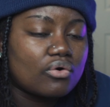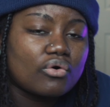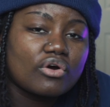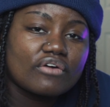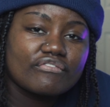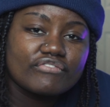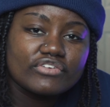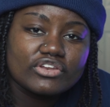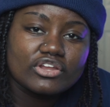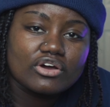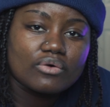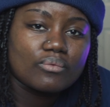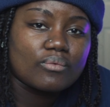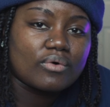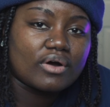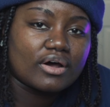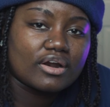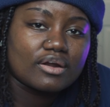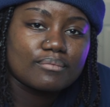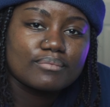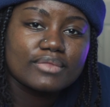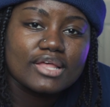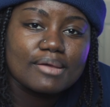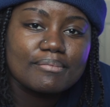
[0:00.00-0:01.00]
or if you don't
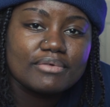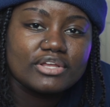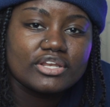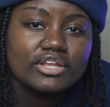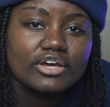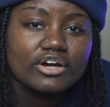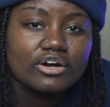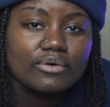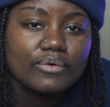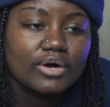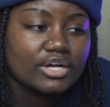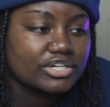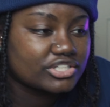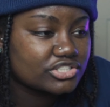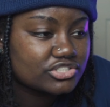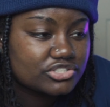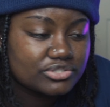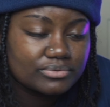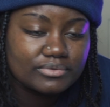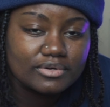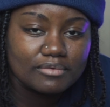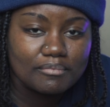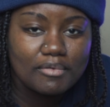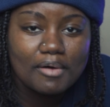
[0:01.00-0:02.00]
want them, let me know. I'll just
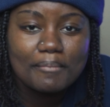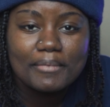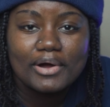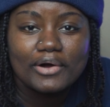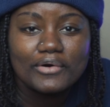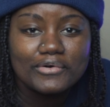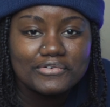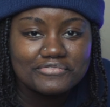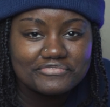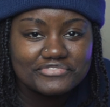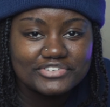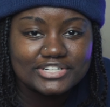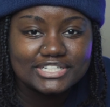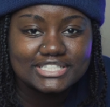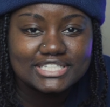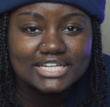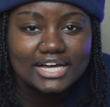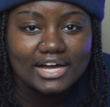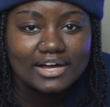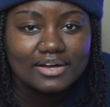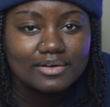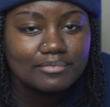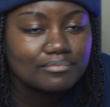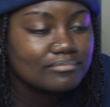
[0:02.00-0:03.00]
do them on my own free
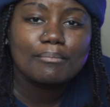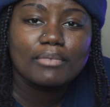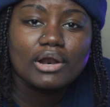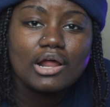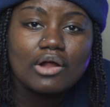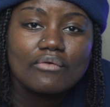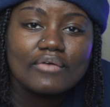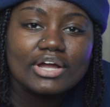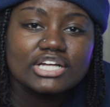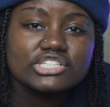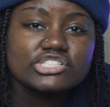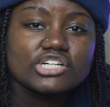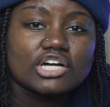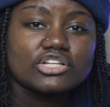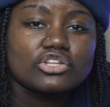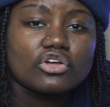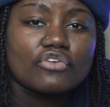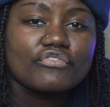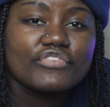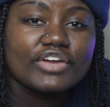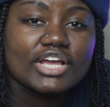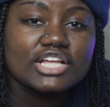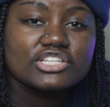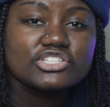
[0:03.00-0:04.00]
time. But all right, y'all,
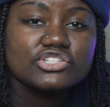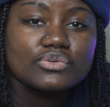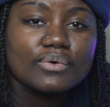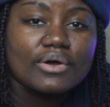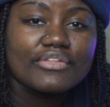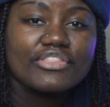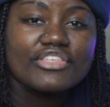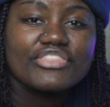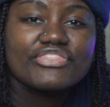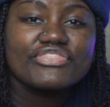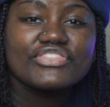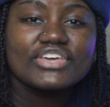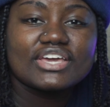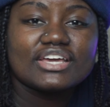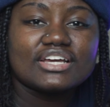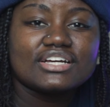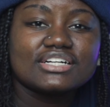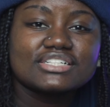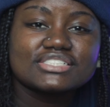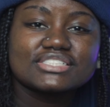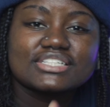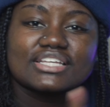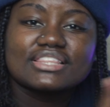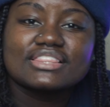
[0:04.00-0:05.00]
don't forget to do all the
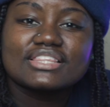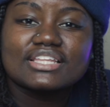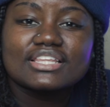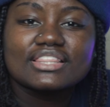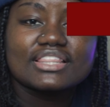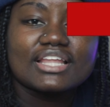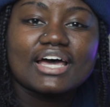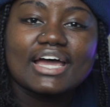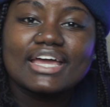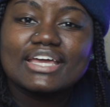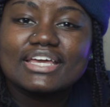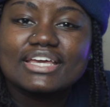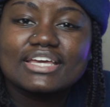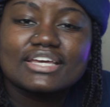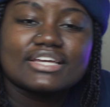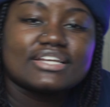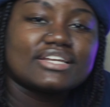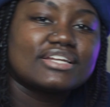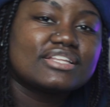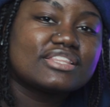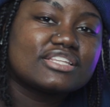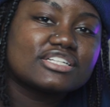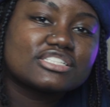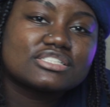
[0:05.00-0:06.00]
things, the
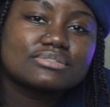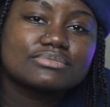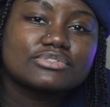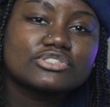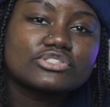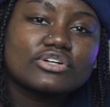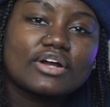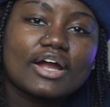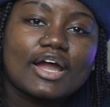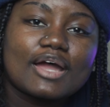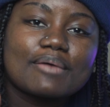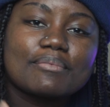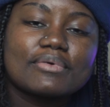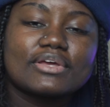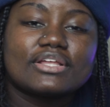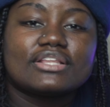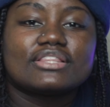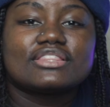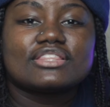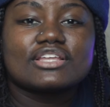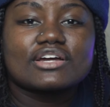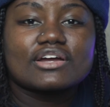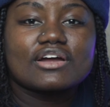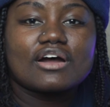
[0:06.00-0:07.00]
liking, the
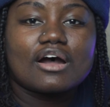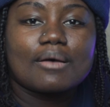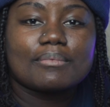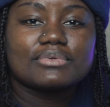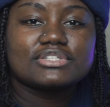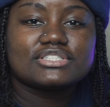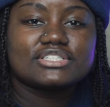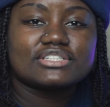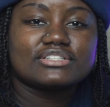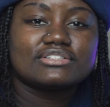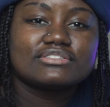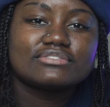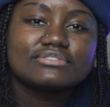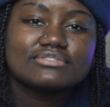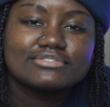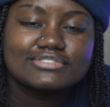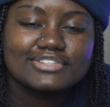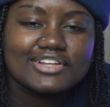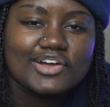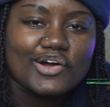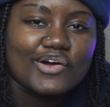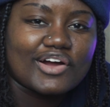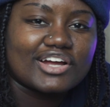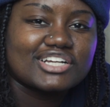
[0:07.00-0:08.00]
subscribing, the commenting.
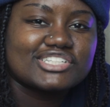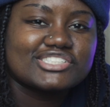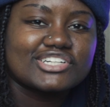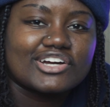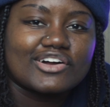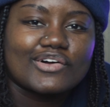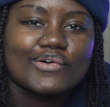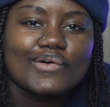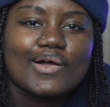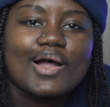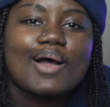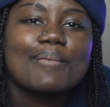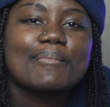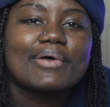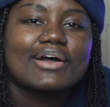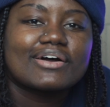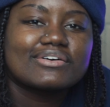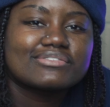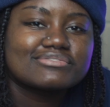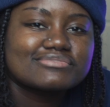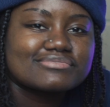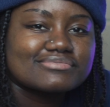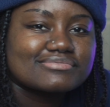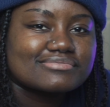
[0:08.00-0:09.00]
All right, y'all, I'm
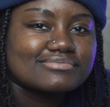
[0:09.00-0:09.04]
out.